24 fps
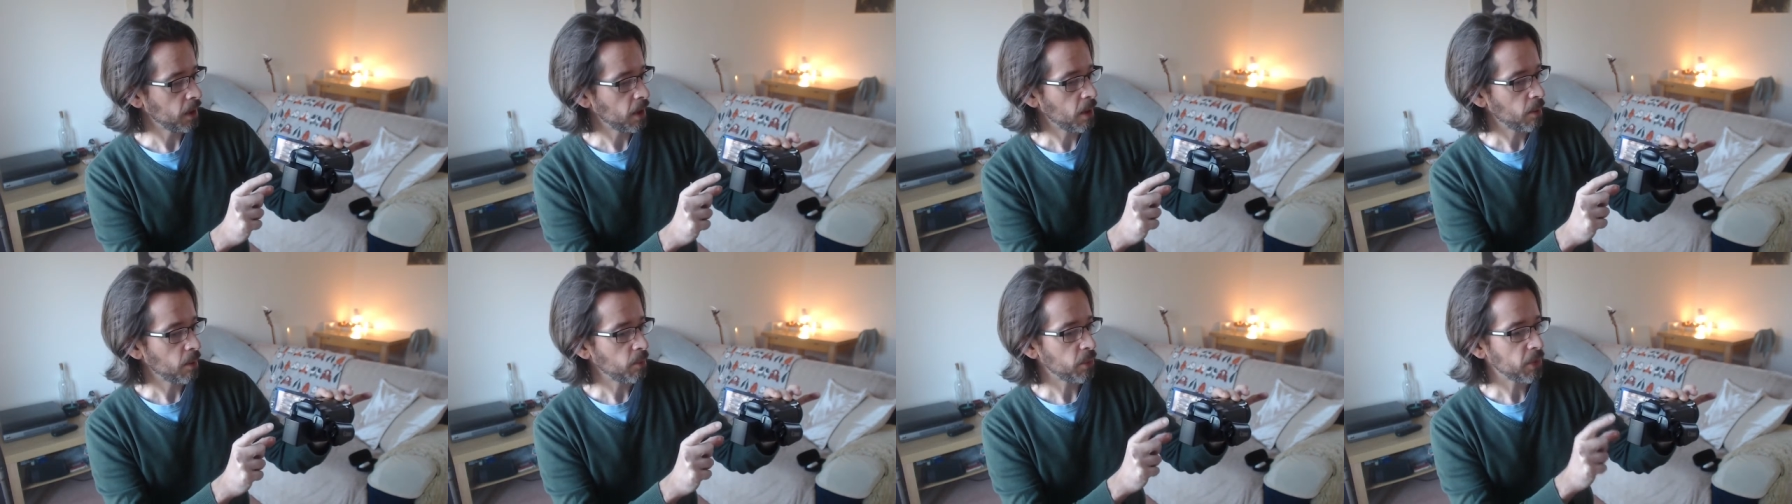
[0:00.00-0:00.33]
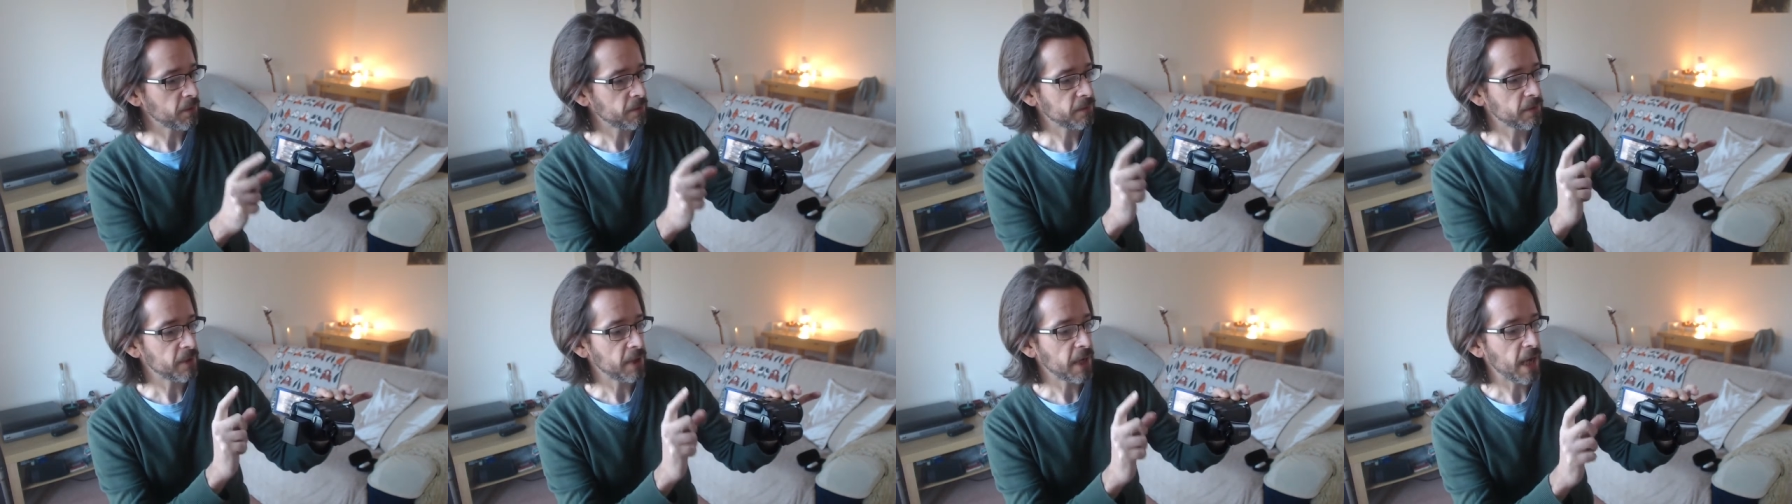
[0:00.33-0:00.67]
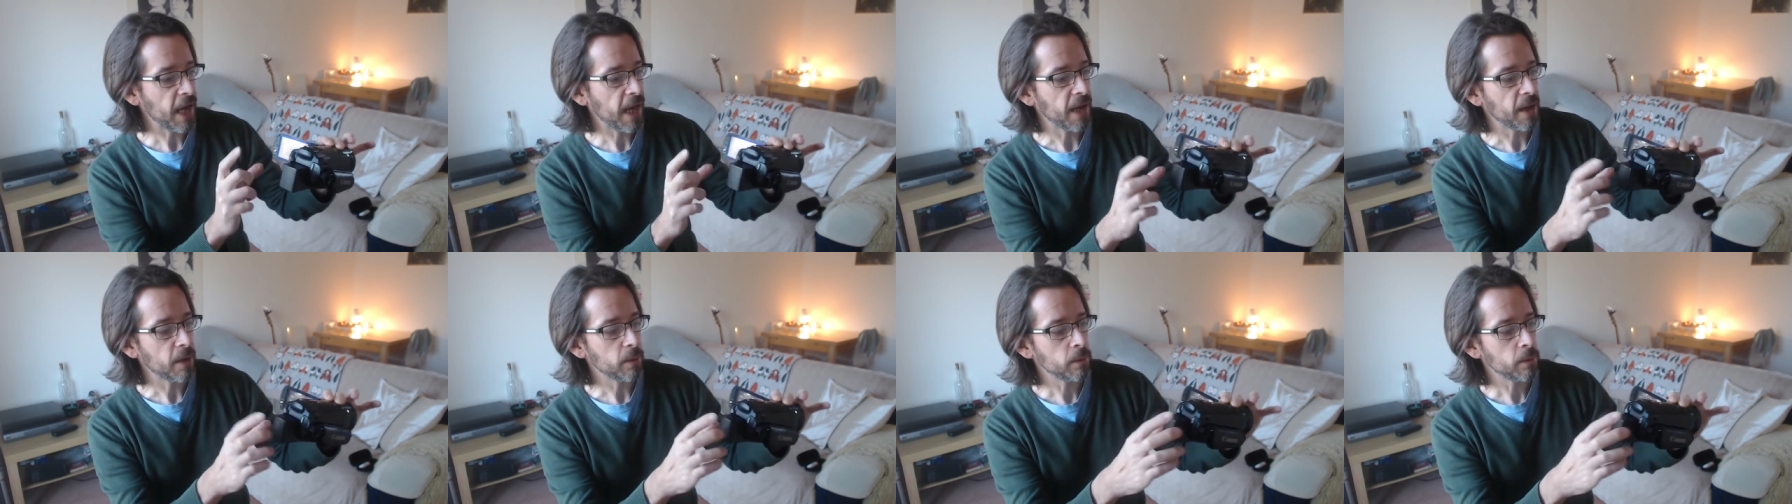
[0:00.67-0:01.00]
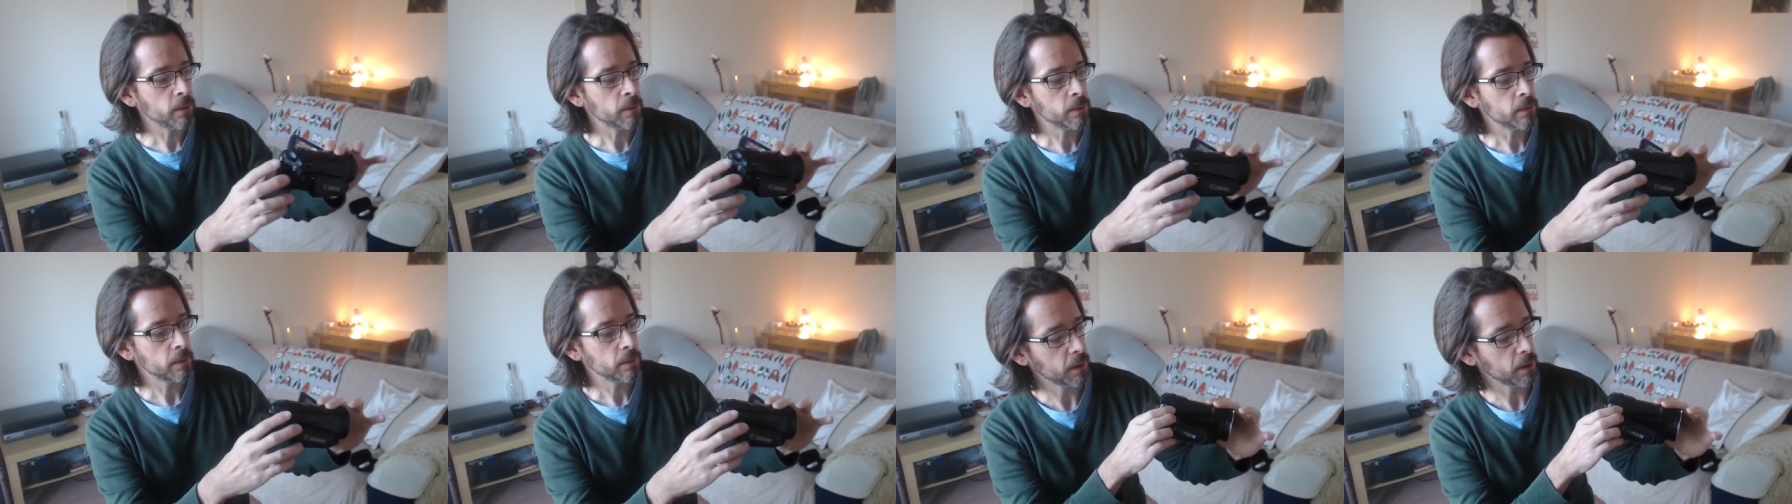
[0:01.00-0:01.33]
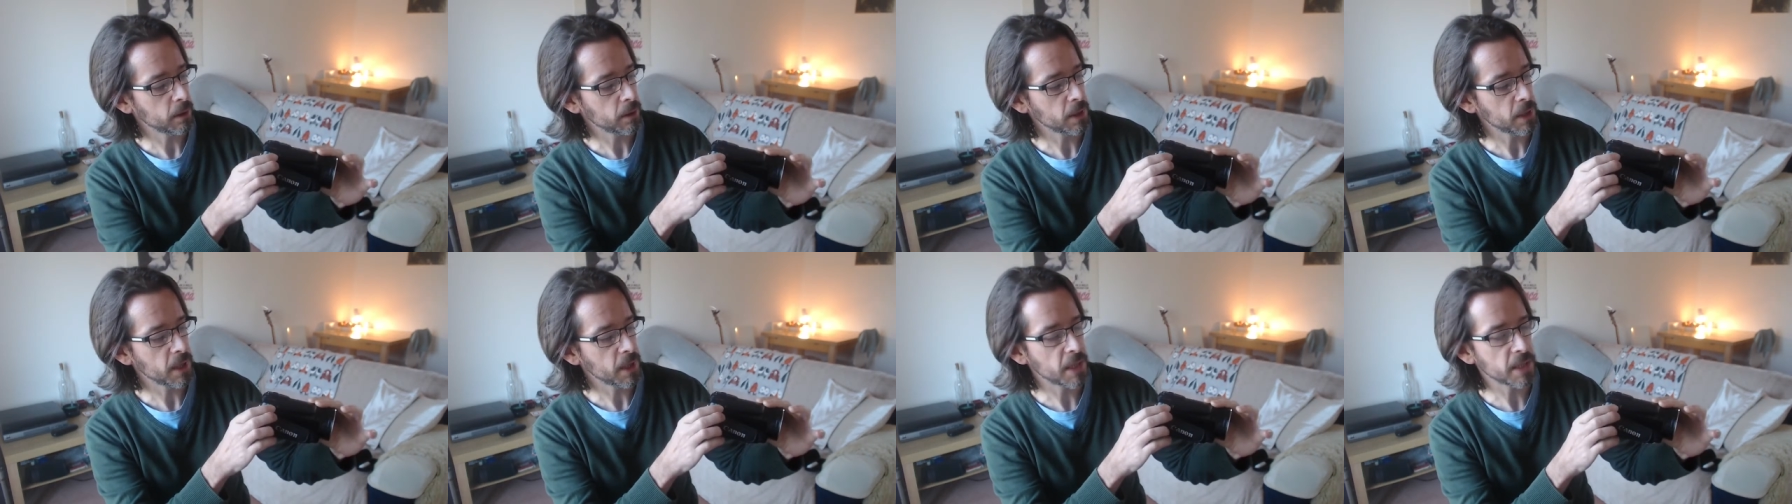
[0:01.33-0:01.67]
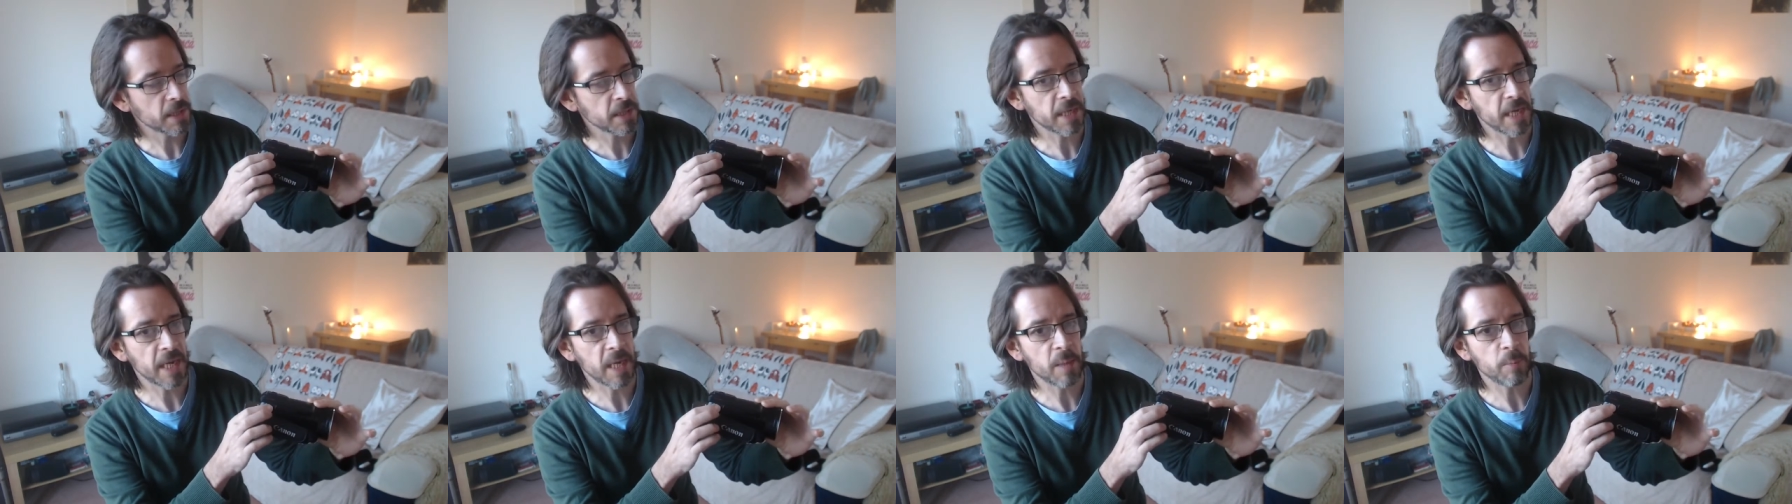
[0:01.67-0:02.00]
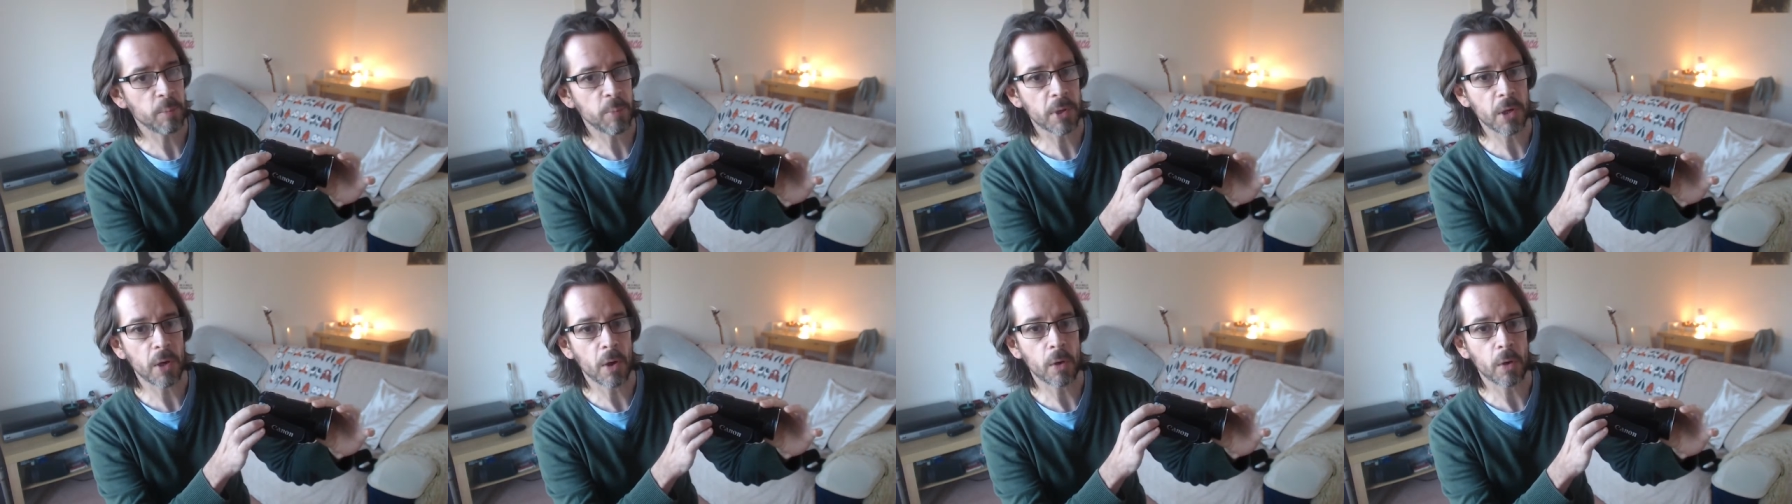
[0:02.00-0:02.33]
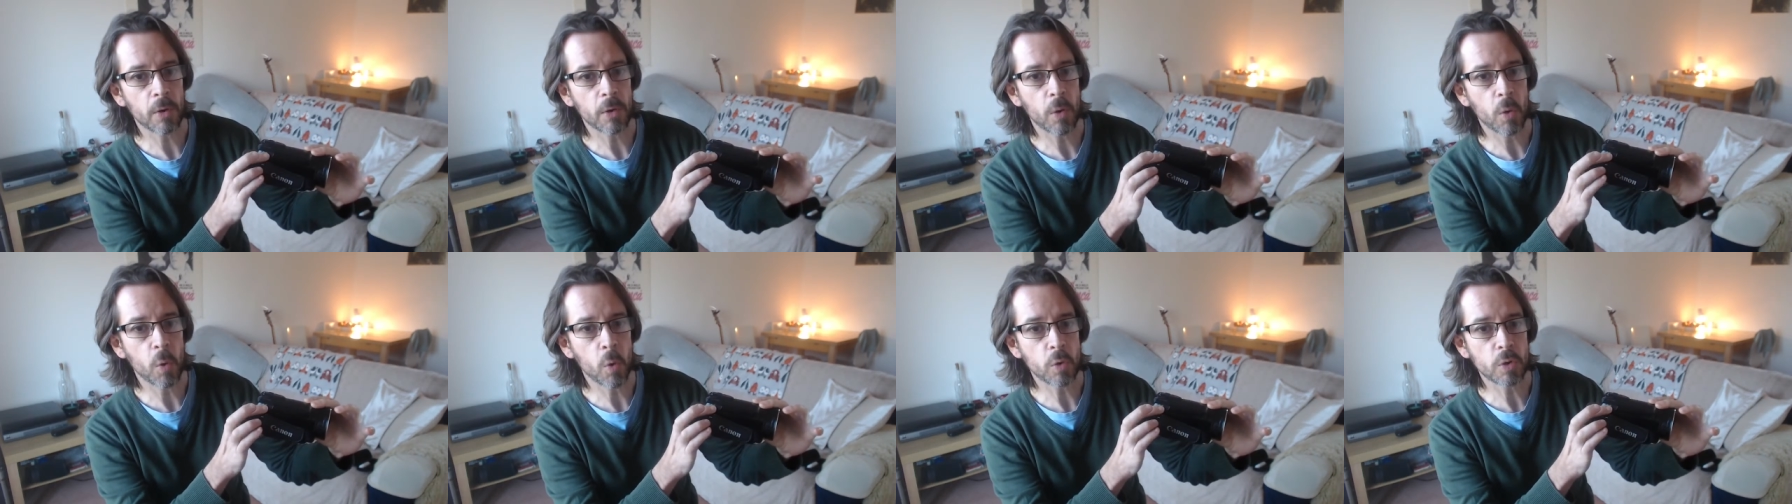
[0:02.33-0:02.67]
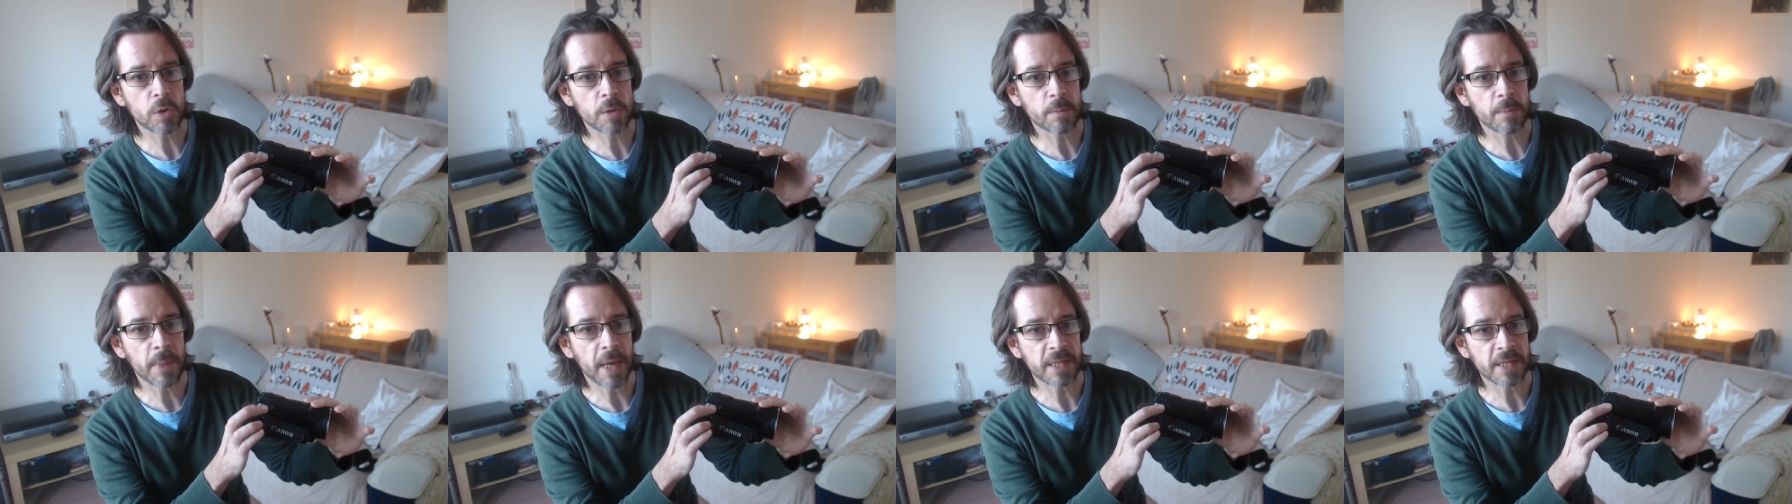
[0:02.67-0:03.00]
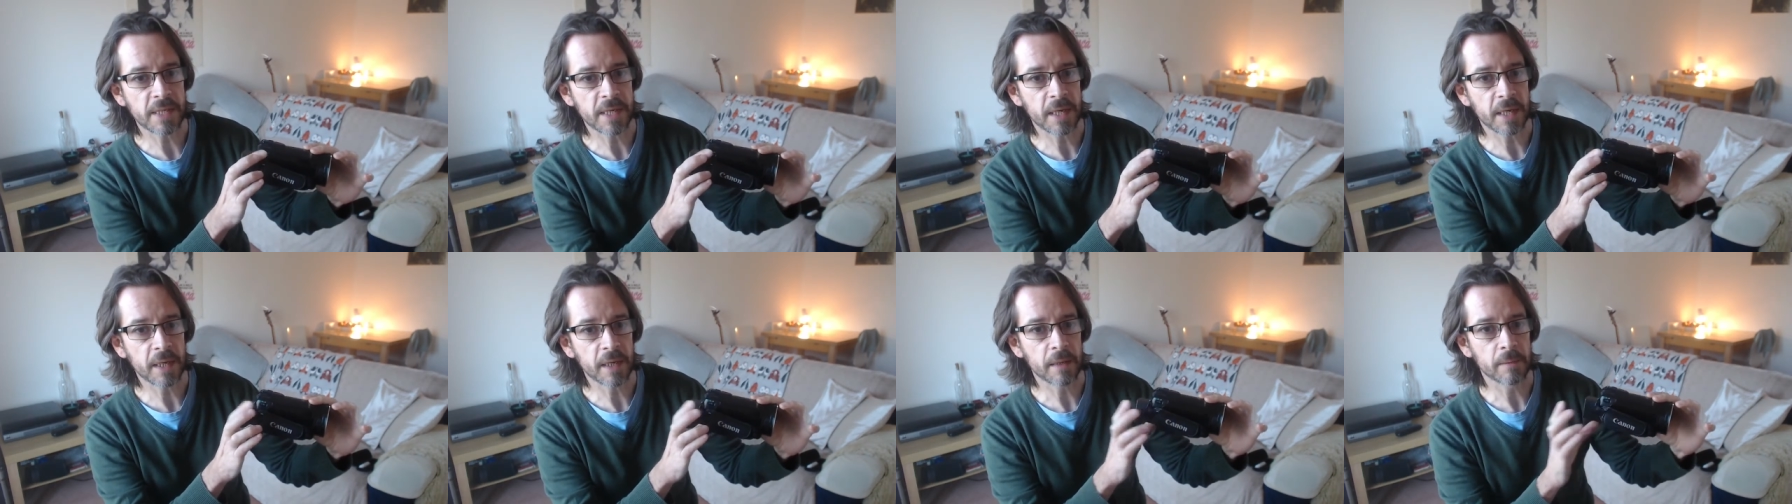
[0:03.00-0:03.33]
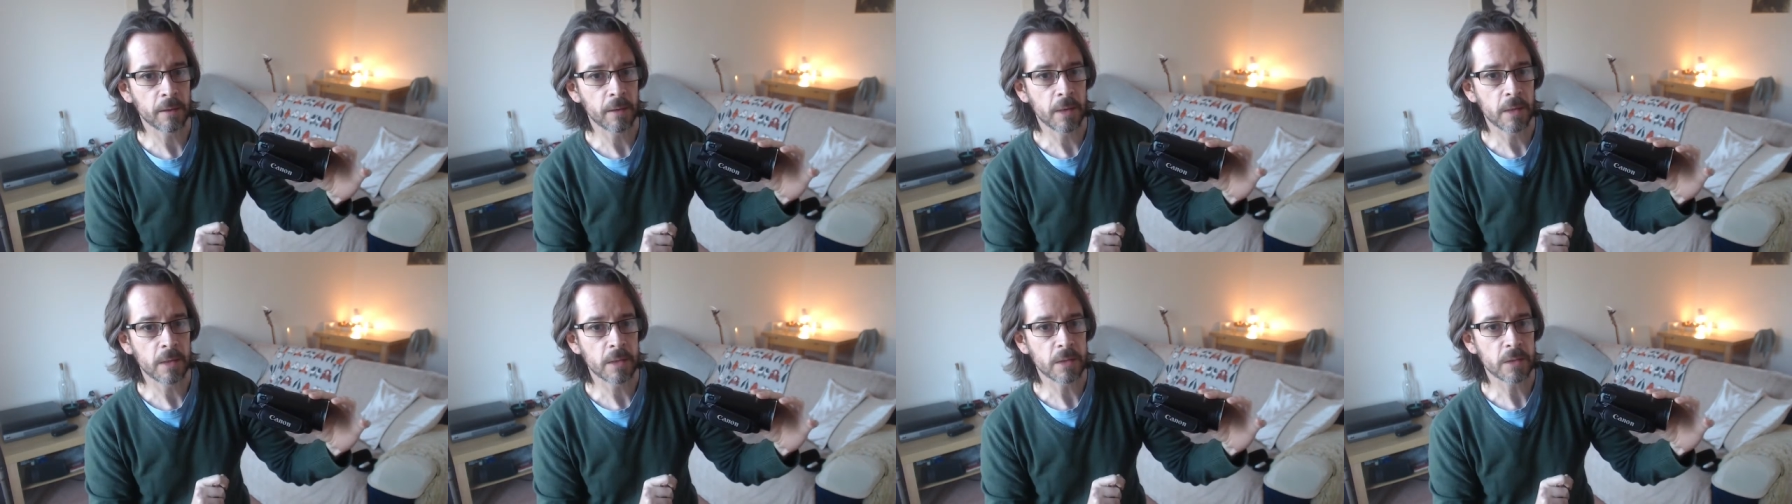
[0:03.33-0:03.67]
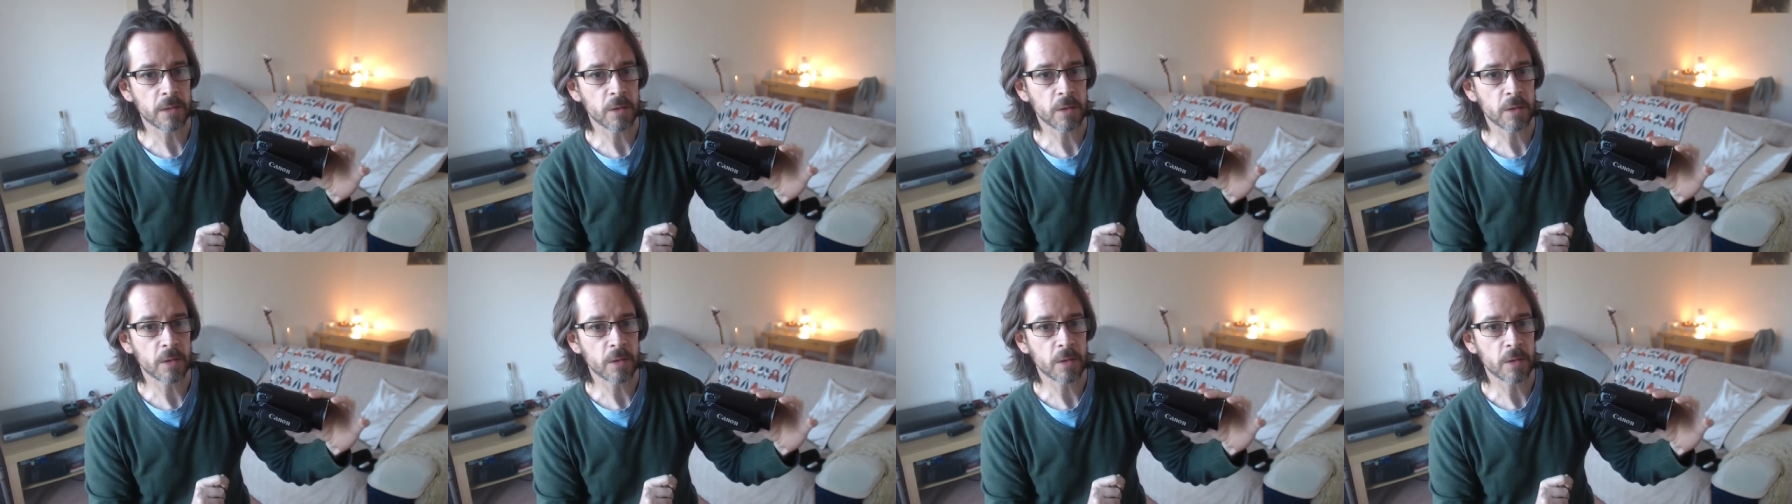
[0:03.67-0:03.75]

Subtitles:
But for now, let's keep it on automatic. So